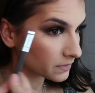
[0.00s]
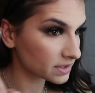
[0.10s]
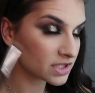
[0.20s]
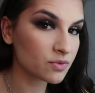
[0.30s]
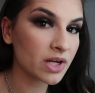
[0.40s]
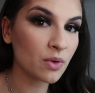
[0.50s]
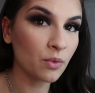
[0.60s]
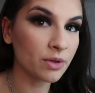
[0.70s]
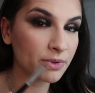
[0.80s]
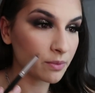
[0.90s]
This is what I
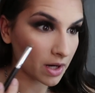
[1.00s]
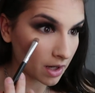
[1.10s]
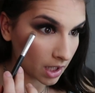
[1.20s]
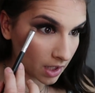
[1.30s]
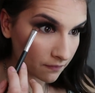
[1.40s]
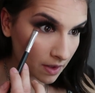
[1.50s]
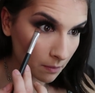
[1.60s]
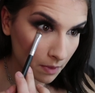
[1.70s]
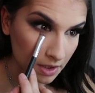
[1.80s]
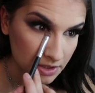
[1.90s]
would be wearing if I
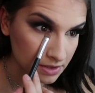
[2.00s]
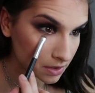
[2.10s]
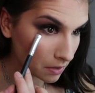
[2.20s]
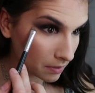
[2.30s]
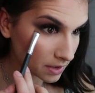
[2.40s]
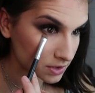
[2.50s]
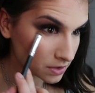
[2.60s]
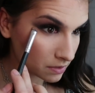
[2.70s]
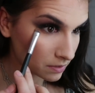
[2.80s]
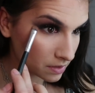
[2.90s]
was going
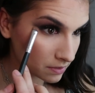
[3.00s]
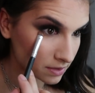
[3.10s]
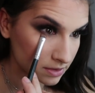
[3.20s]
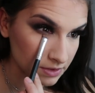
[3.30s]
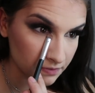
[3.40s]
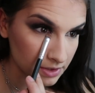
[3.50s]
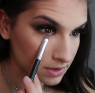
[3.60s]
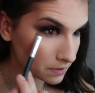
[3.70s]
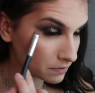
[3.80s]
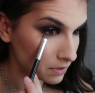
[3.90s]
to a New Year's
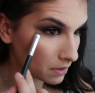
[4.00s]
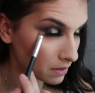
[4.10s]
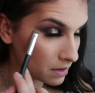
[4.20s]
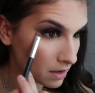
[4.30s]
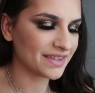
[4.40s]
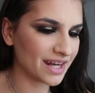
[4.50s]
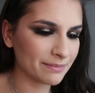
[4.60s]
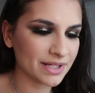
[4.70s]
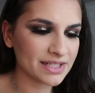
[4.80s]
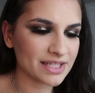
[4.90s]
festival. And then
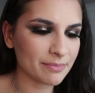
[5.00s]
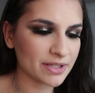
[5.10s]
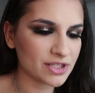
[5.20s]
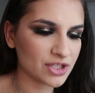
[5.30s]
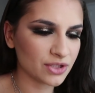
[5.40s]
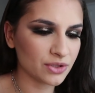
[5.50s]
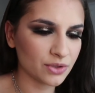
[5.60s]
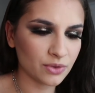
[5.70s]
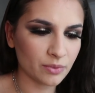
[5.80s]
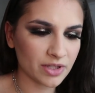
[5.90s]
I'm gonna dip
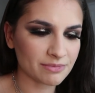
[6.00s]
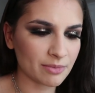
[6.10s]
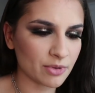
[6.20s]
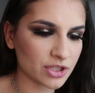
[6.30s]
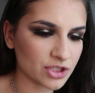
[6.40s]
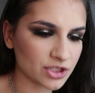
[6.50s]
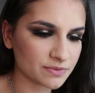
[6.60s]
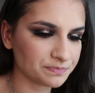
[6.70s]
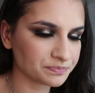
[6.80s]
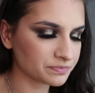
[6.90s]
into, where's my brush?